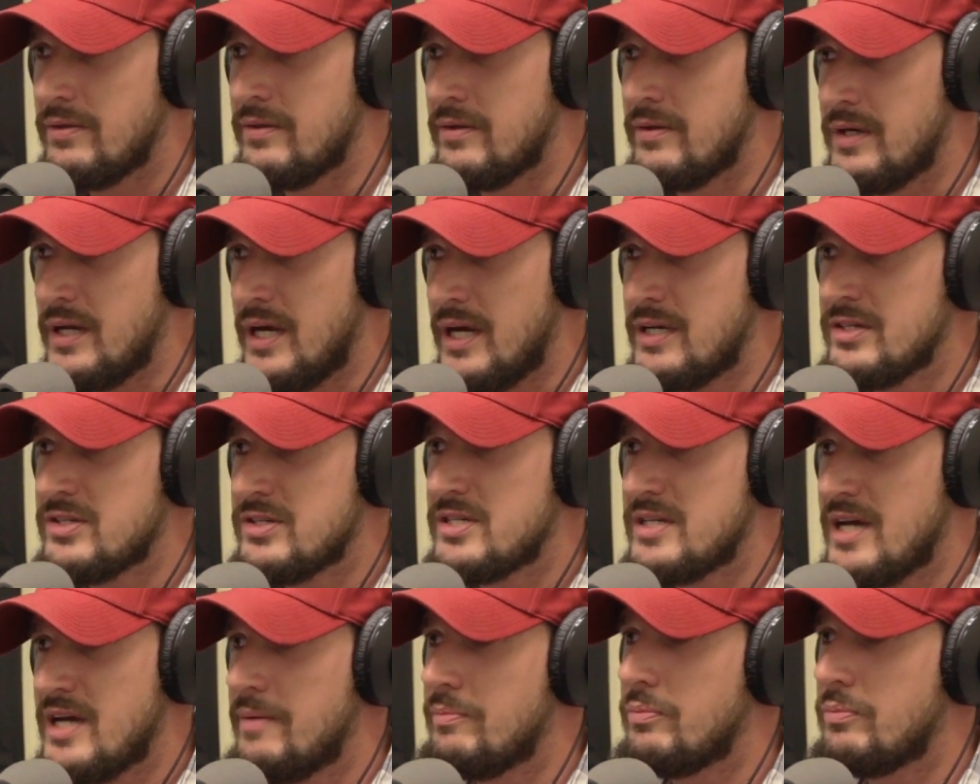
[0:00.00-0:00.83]
the next
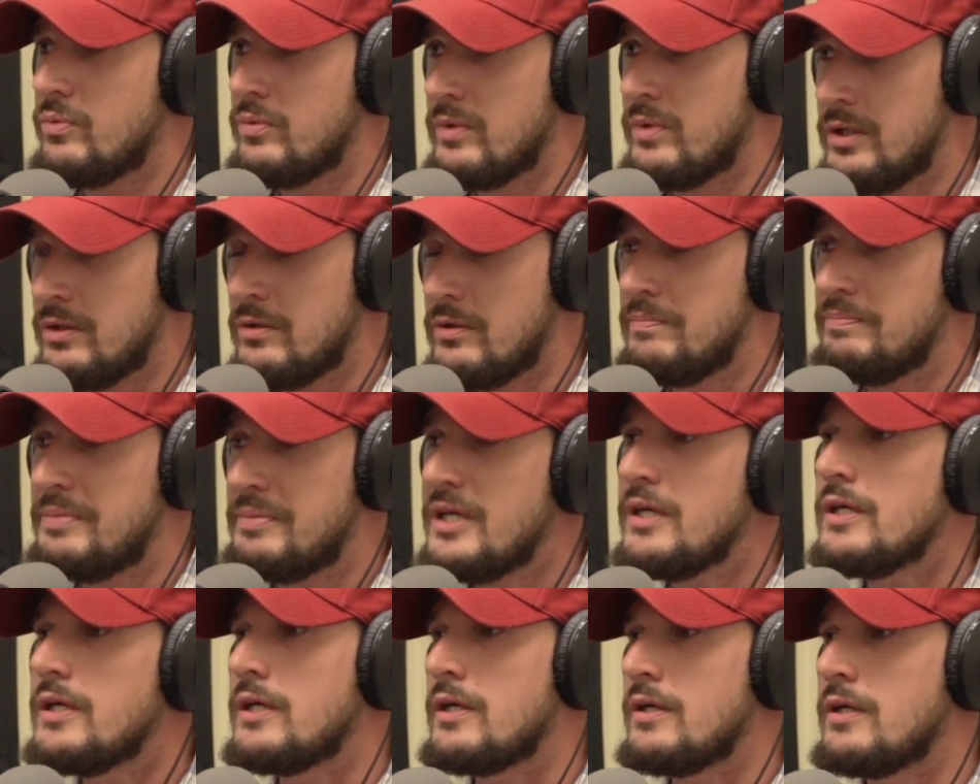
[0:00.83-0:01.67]
step will
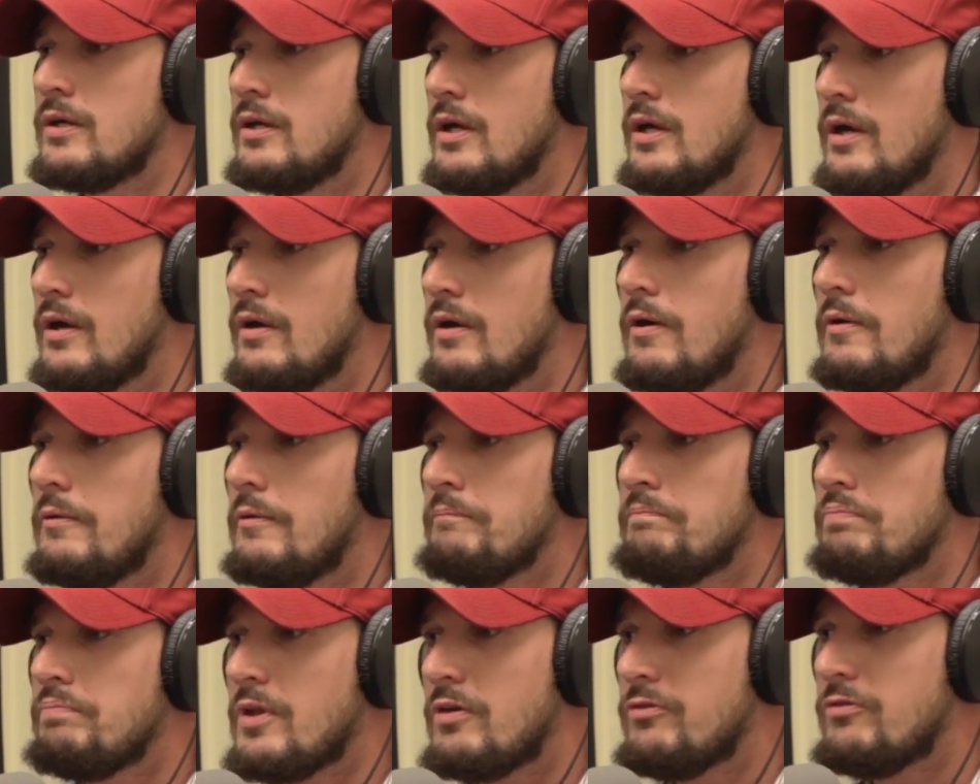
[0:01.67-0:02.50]
be
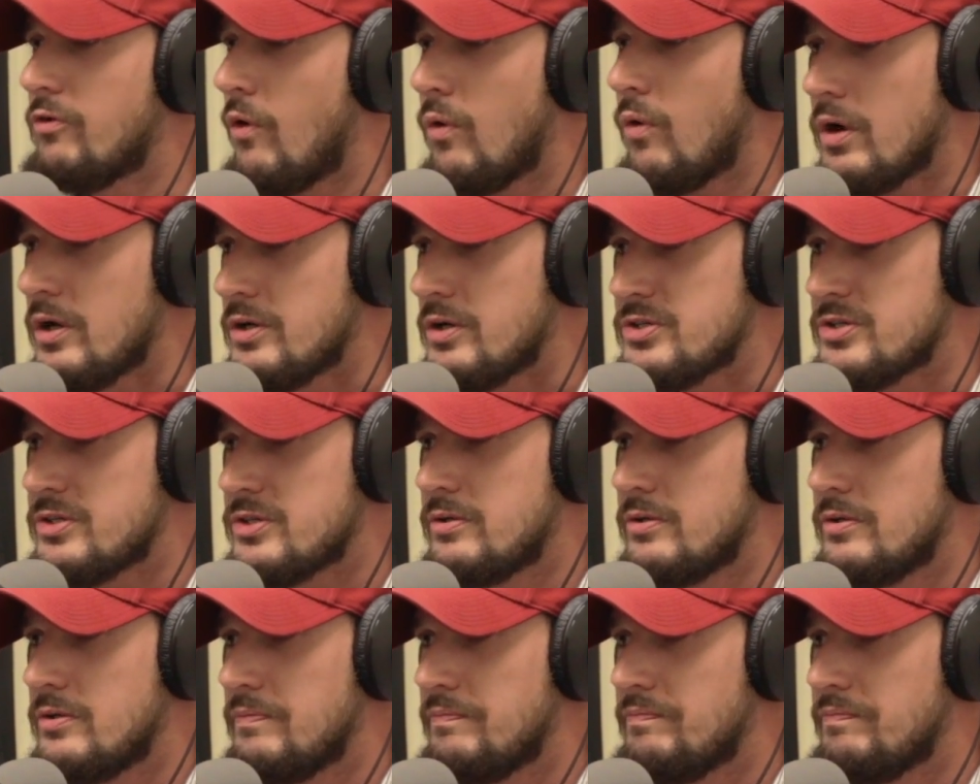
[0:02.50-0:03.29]
force.